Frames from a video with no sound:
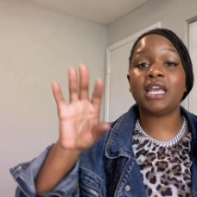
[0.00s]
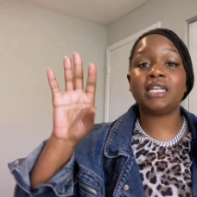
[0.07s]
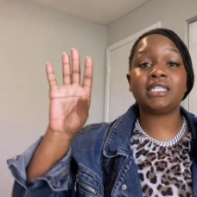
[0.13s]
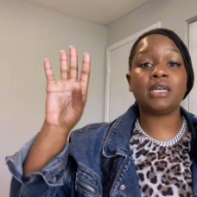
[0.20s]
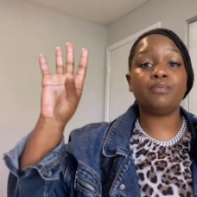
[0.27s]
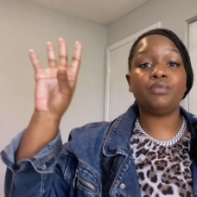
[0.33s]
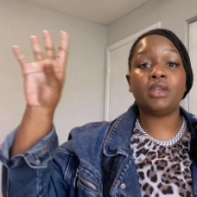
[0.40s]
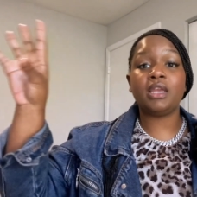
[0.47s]

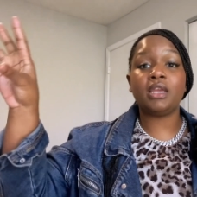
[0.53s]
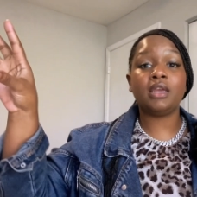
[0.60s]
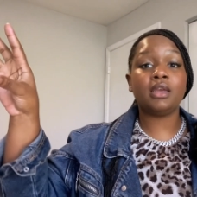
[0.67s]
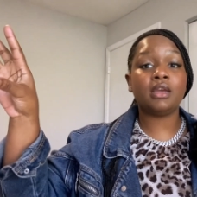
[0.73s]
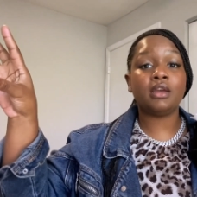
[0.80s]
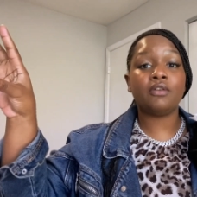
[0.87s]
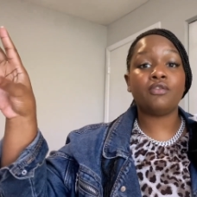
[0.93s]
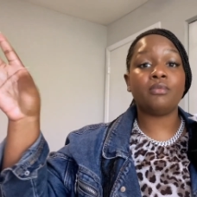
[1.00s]
something
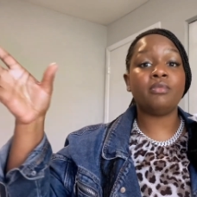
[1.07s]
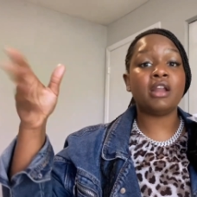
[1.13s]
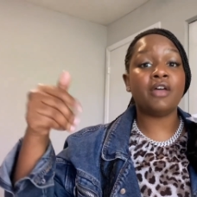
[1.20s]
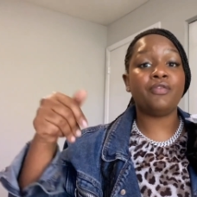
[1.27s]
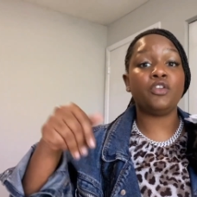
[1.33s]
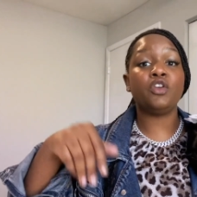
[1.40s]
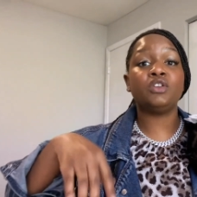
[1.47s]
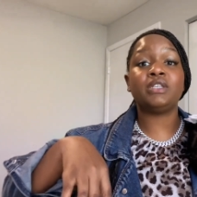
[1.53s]
from
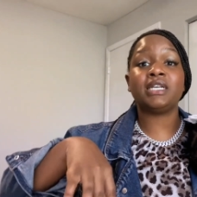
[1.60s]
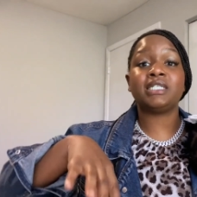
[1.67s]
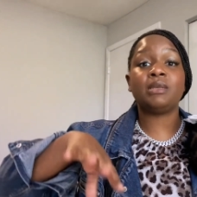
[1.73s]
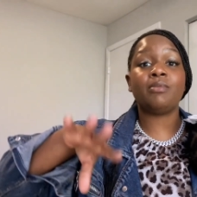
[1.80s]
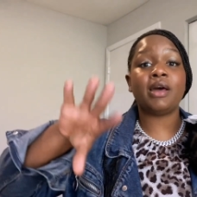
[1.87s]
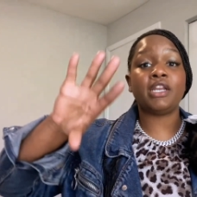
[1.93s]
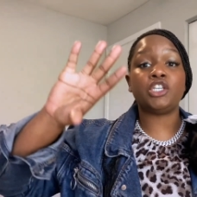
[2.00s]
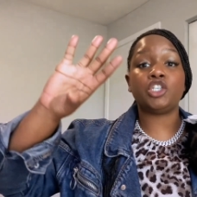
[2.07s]
nothing. You take
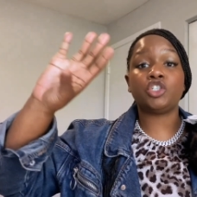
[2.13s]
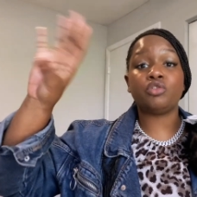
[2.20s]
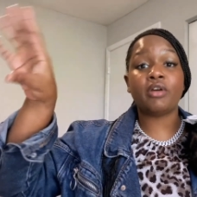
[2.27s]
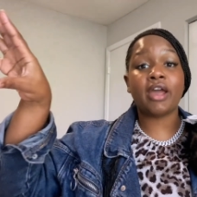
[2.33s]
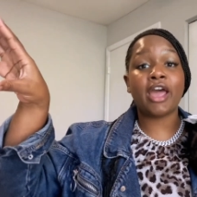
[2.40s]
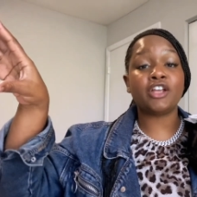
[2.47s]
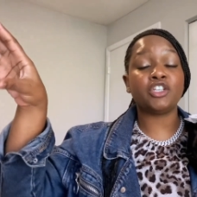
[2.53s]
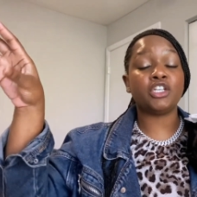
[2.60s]
somebody's
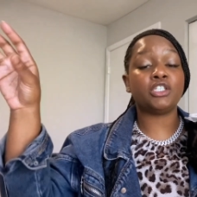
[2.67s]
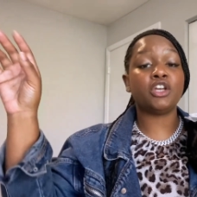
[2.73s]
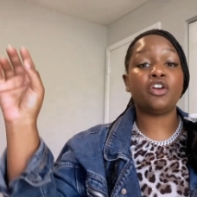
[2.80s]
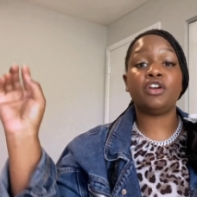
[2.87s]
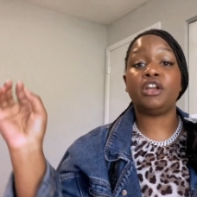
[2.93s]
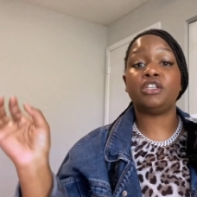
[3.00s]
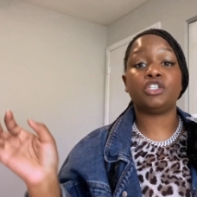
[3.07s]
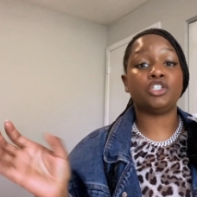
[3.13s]
trash and turn it
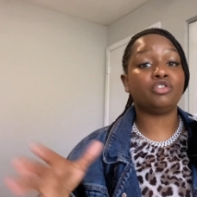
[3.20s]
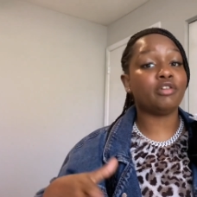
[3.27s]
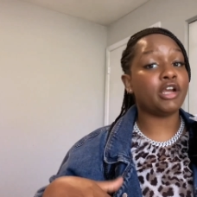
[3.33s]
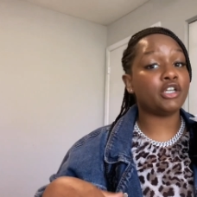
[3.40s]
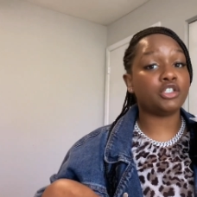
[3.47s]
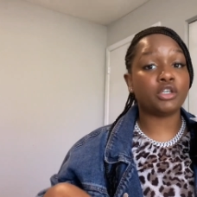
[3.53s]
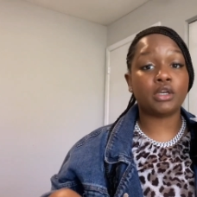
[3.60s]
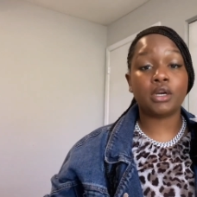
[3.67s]
into
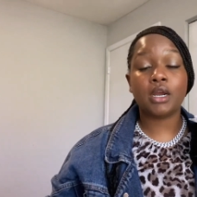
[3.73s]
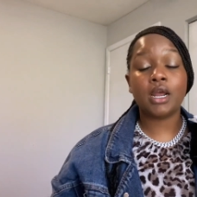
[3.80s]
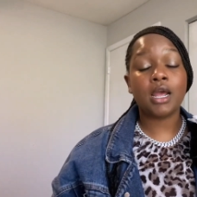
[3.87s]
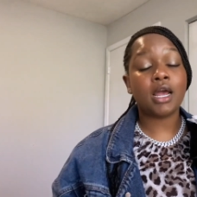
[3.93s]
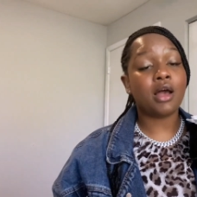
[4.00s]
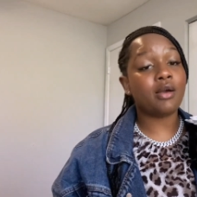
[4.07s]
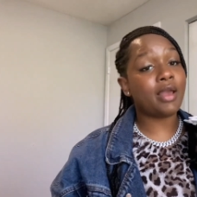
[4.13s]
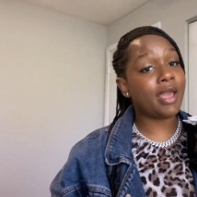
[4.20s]
treasure.
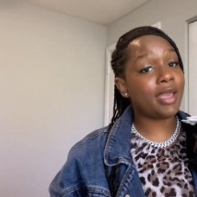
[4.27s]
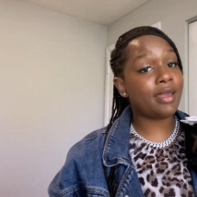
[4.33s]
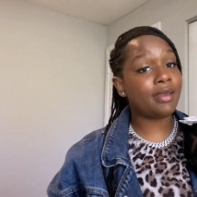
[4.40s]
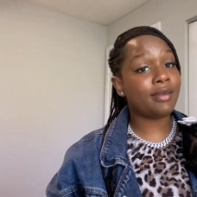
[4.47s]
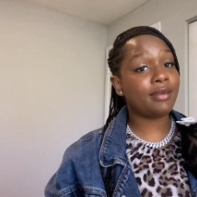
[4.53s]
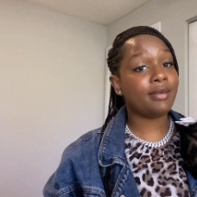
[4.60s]
Okay?